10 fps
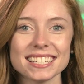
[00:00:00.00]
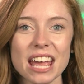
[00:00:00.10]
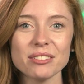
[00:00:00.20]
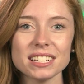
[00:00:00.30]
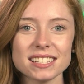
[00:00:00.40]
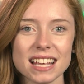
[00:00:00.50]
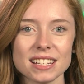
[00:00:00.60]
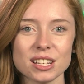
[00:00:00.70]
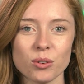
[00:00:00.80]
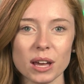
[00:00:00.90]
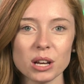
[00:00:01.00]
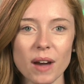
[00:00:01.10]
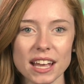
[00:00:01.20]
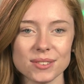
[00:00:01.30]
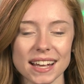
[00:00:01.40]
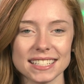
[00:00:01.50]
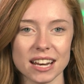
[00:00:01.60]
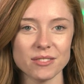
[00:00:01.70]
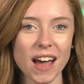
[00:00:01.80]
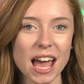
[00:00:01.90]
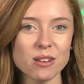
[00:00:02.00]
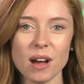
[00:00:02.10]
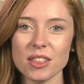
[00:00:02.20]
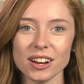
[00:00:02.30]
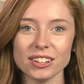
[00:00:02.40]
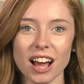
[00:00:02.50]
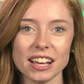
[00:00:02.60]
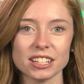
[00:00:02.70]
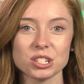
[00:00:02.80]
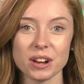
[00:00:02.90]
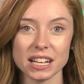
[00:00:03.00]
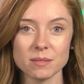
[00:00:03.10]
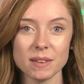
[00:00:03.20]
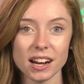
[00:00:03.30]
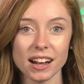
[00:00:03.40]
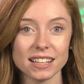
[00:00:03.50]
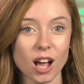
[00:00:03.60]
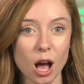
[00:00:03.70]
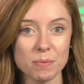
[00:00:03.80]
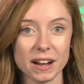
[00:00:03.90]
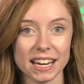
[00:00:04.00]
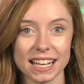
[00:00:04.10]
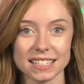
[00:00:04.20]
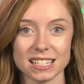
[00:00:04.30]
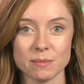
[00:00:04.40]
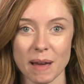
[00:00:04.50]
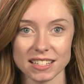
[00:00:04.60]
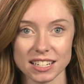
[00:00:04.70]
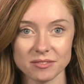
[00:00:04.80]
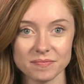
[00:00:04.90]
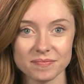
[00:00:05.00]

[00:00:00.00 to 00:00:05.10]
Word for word: Today we'll discuss a quick way to identify whether or not your transmitter is operating as expected.